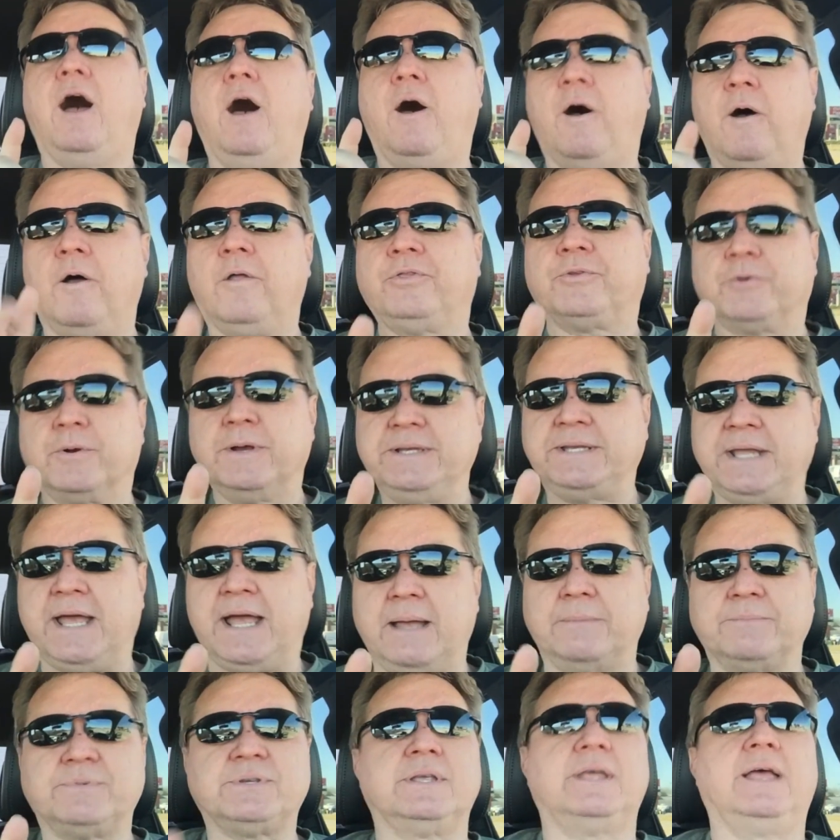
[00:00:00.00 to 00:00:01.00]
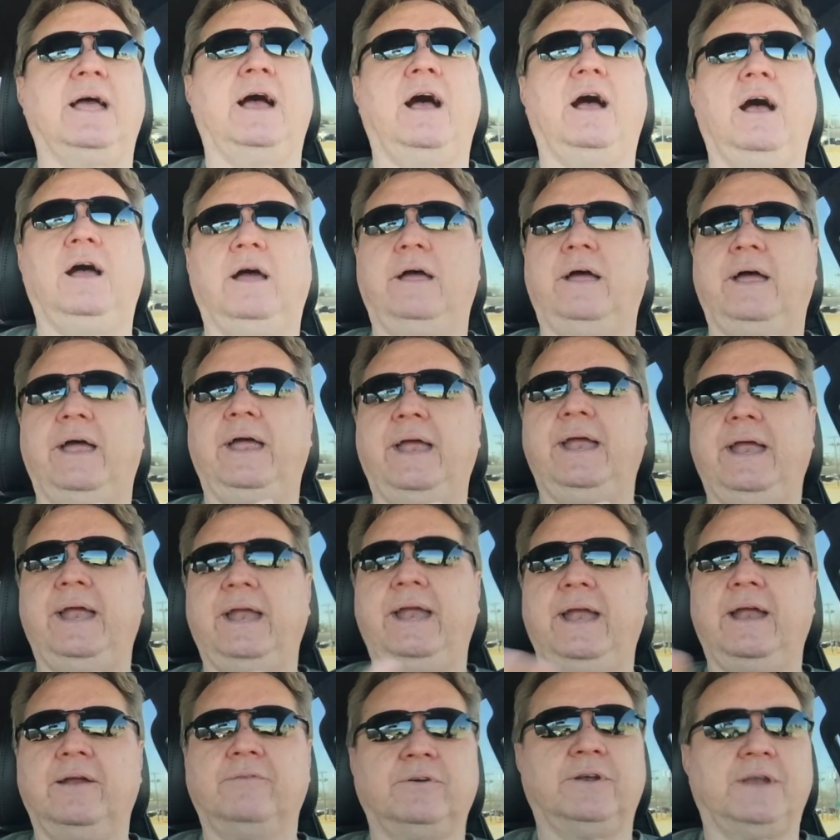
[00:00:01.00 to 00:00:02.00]
All 3 times.
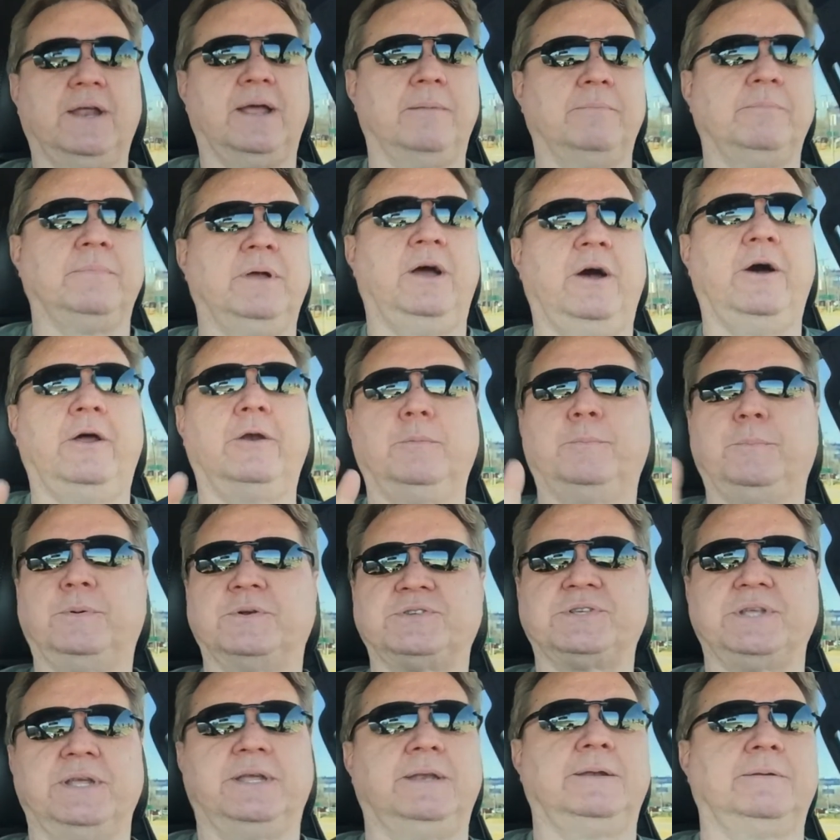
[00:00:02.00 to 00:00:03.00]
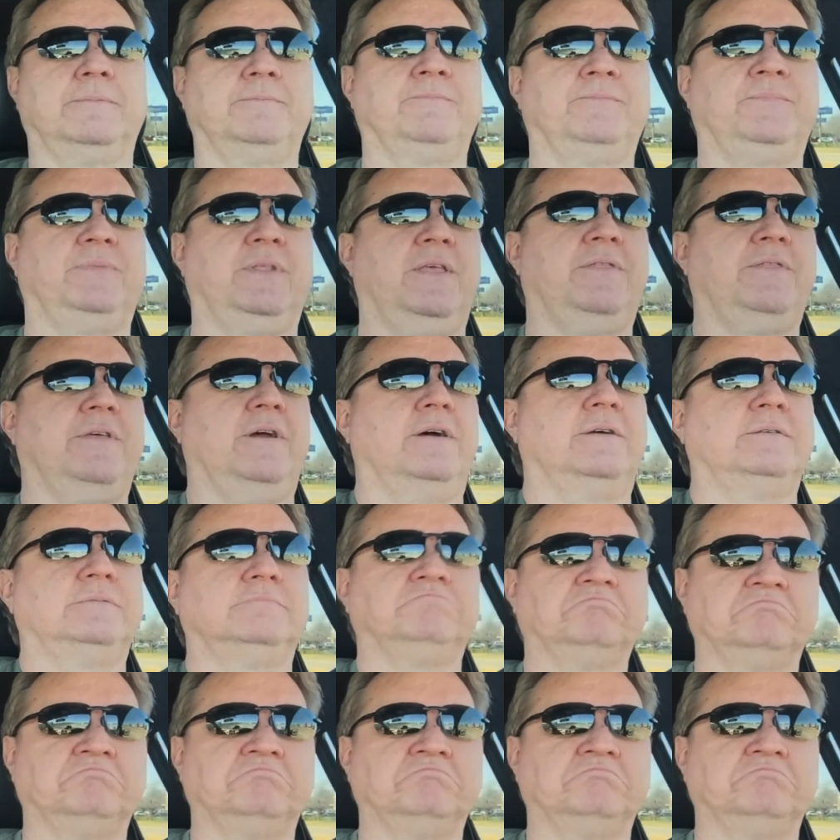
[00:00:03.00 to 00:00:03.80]
Every time. 100%. I thought,